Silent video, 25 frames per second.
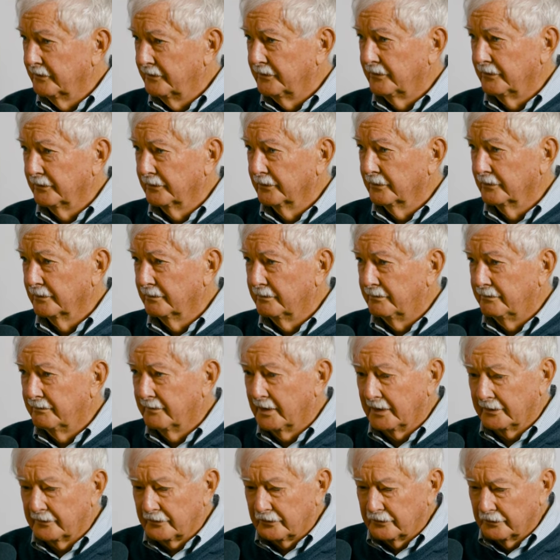to
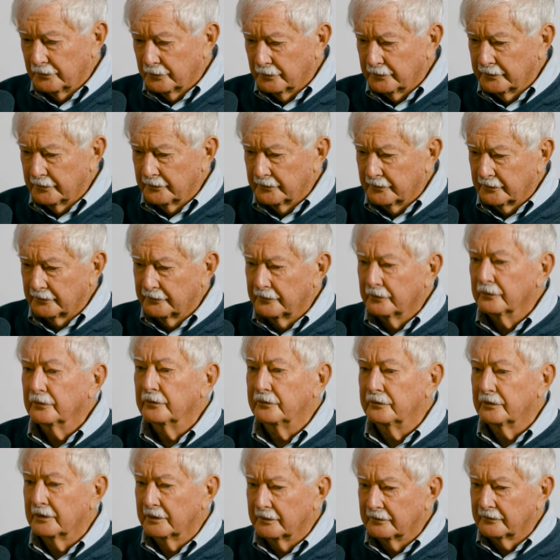make sure that the two
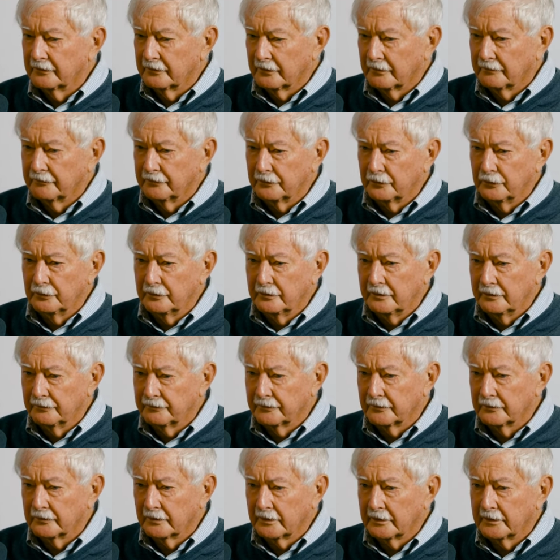things are viewed
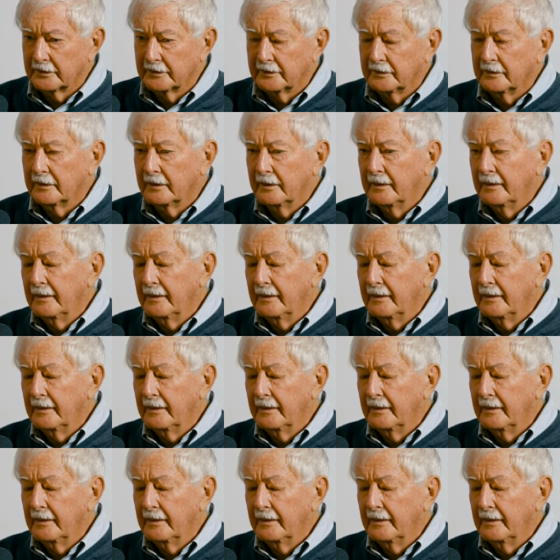differently,